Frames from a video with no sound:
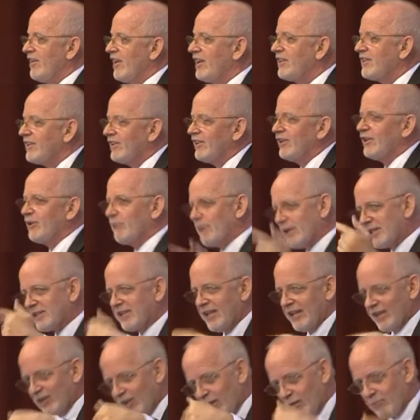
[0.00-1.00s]
Not the little
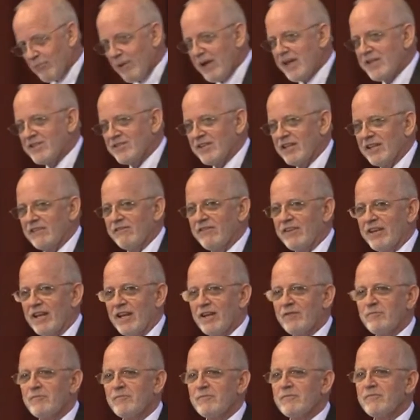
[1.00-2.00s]
rectangle on my side of the
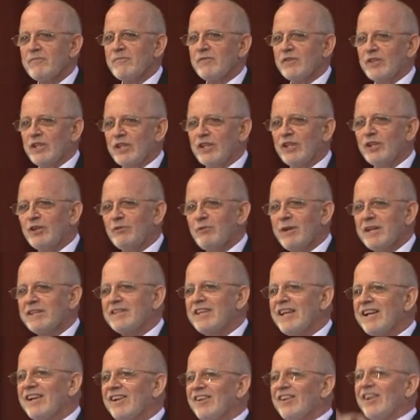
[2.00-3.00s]
net, the little
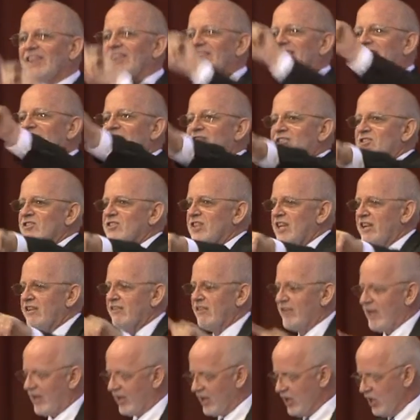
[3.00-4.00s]
rectangle on the other side of
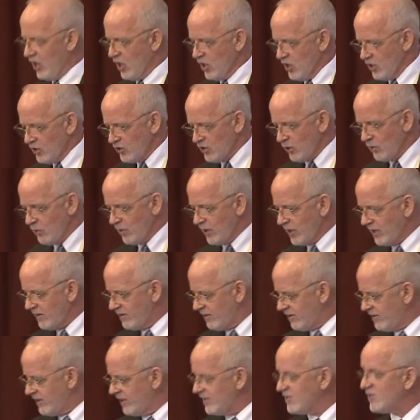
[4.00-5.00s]
the net. So one of
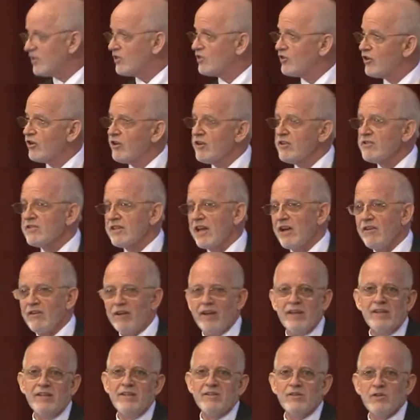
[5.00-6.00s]
the things, it turns out,
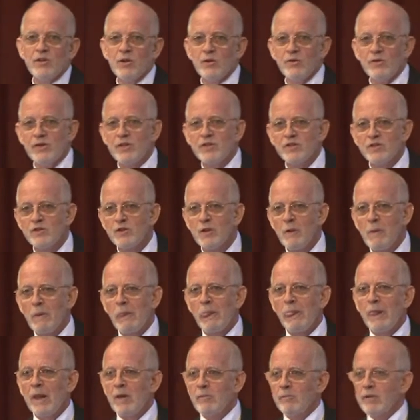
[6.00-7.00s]
I didn't know this,
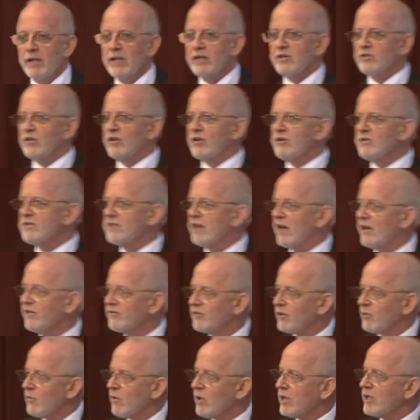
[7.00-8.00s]
but it turns out
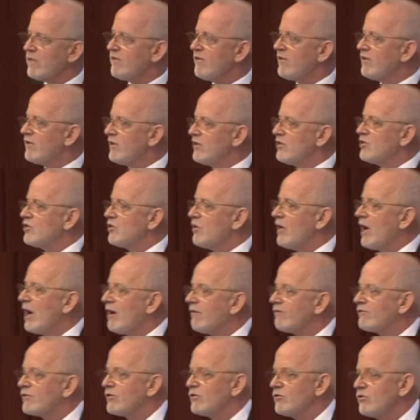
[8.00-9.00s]
that one of the things you
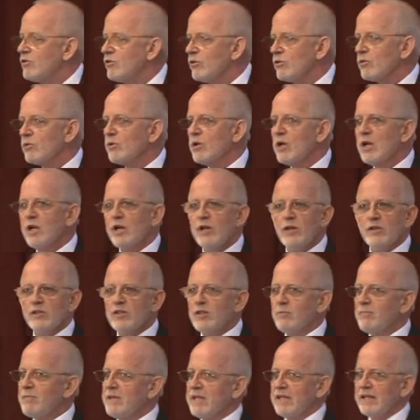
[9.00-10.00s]
have to do
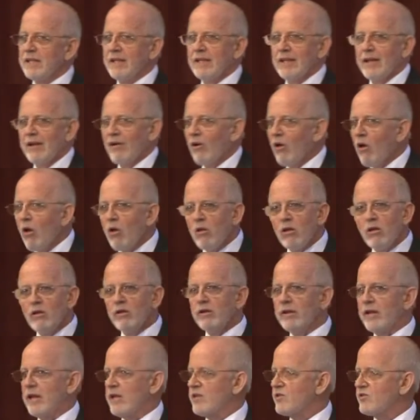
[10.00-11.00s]
to be at all
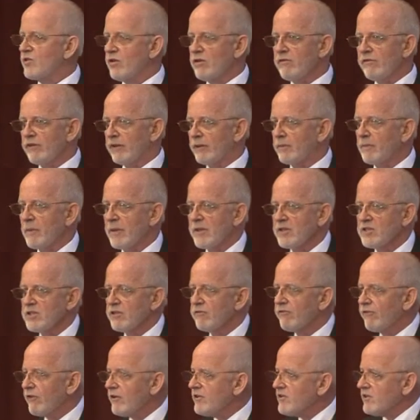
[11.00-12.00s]
good at serving is the
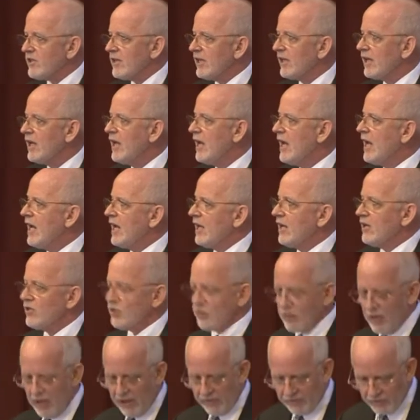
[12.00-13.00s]
first thing is
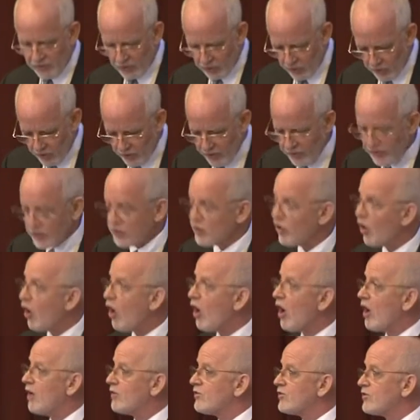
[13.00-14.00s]
you have to learn the
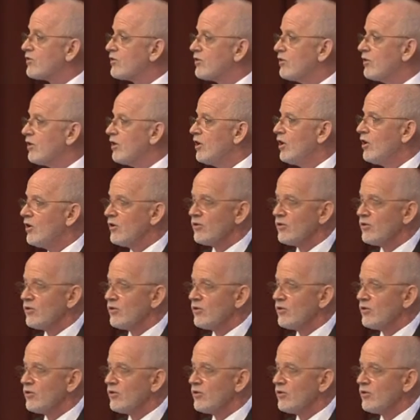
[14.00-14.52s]
toss.